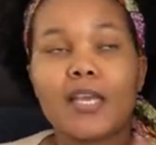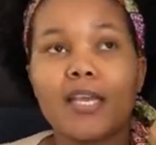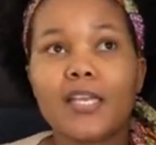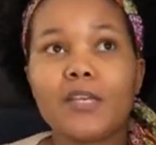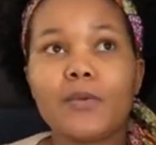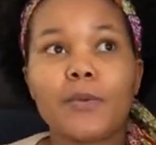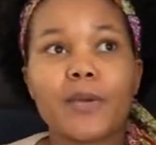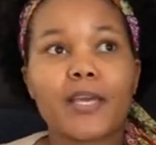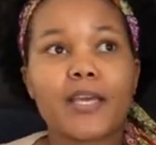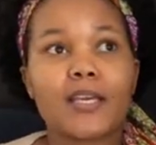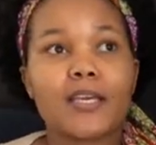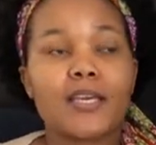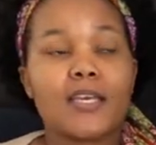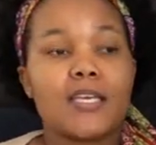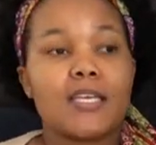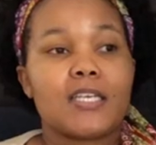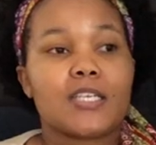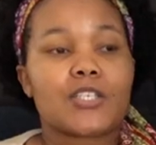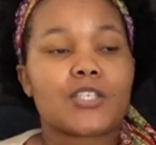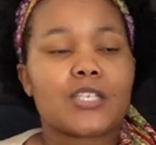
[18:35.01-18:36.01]
Anyway,
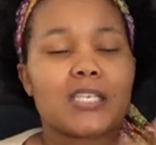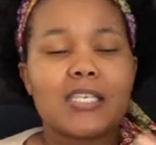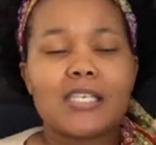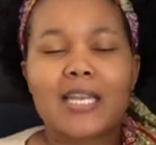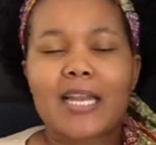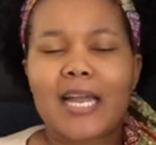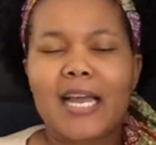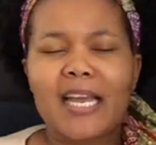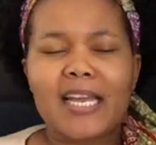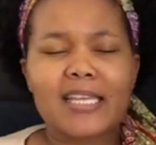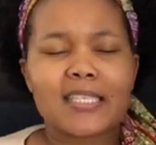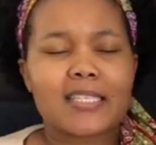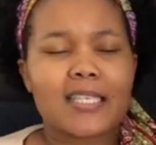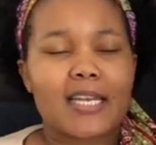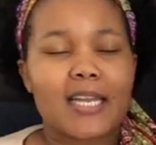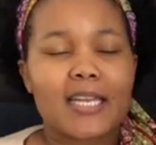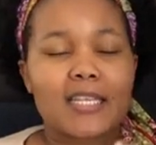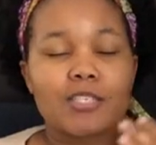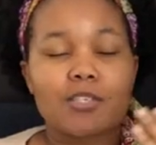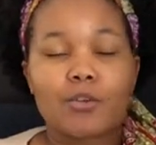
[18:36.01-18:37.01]
she lies and
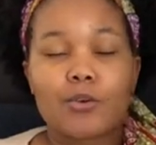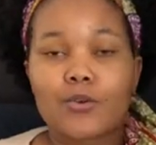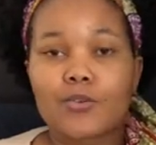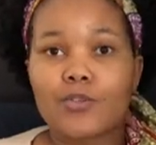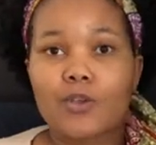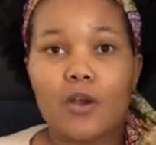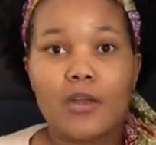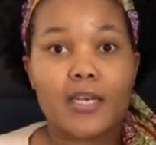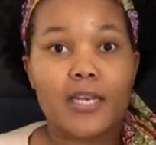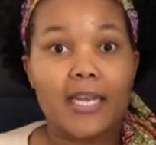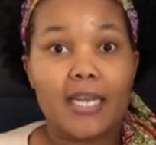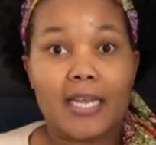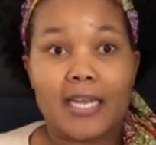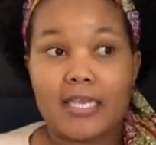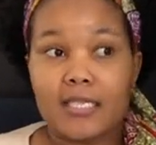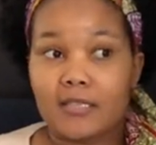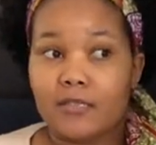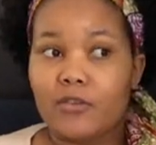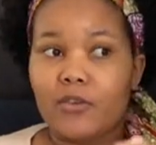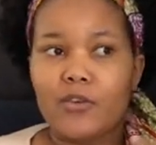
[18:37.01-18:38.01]
lies. She goes on and
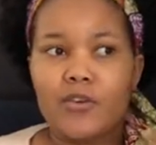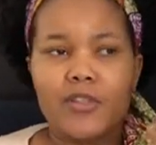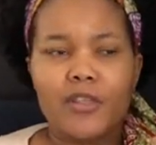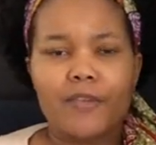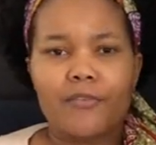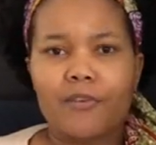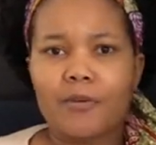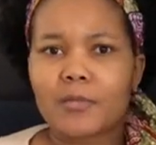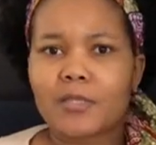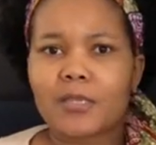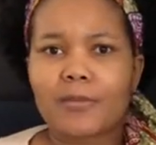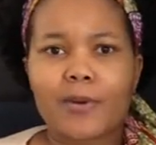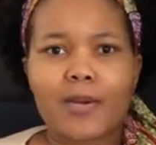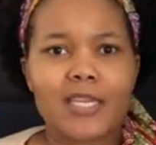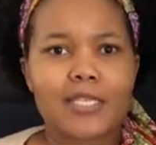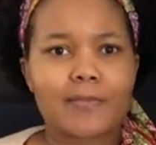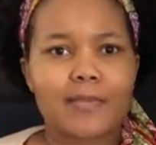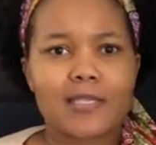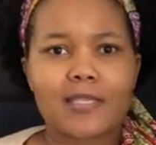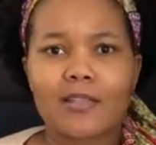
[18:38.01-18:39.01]
lies. "No, they're from Mr.
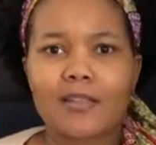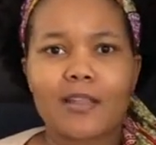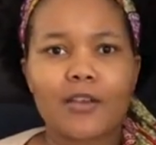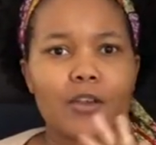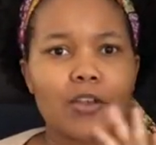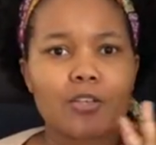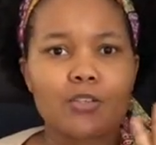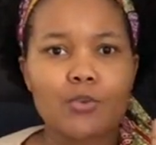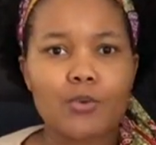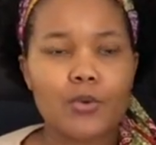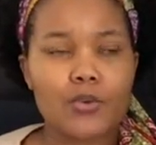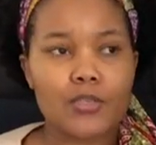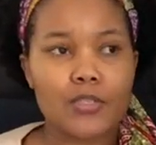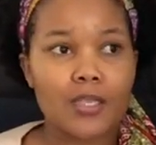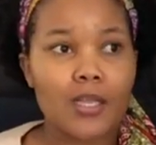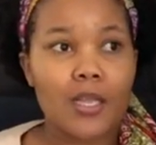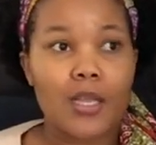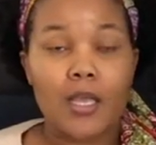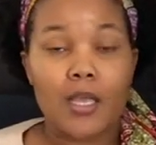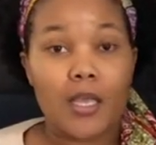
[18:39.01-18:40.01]
Price. I say they're not yours."
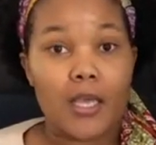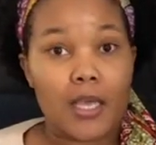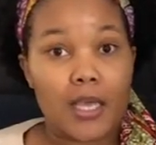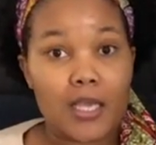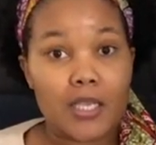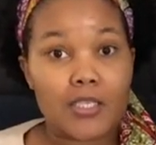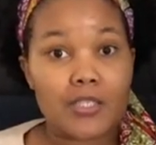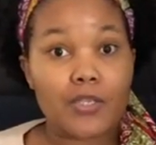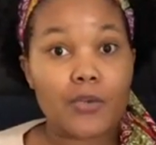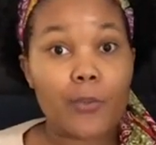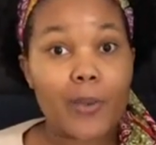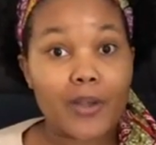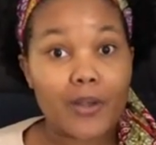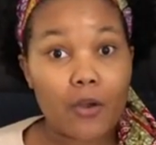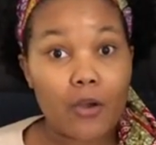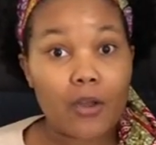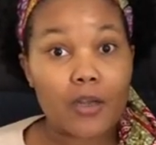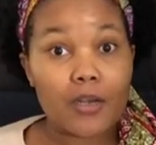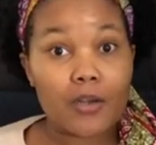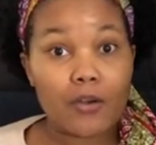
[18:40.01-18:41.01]
And she went
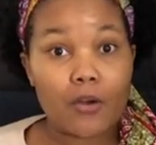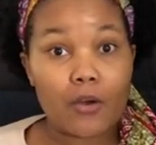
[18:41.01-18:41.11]
on